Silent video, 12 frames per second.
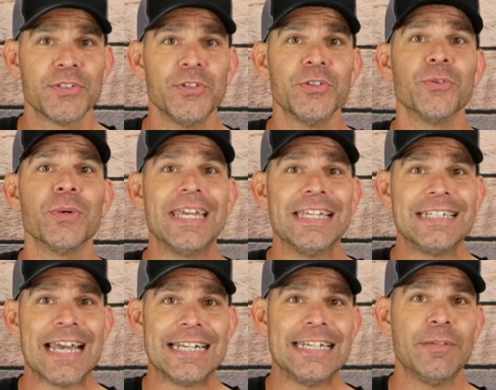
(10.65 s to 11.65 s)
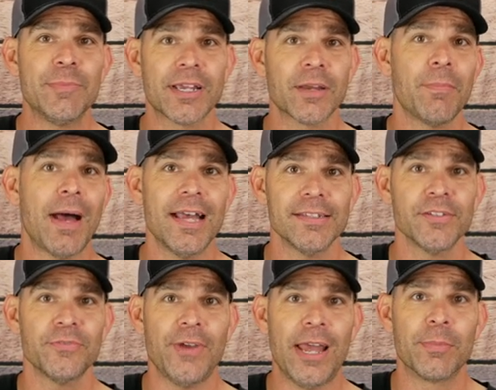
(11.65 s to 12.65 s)
II in Dyneema
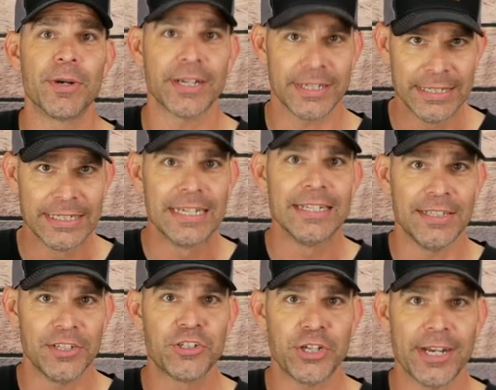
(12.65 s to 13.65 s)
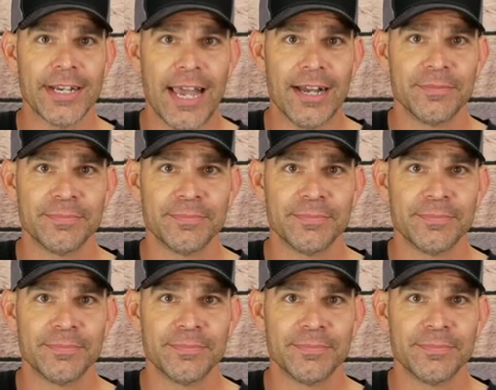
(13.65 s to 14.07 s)
composite fabric. Let's check it out.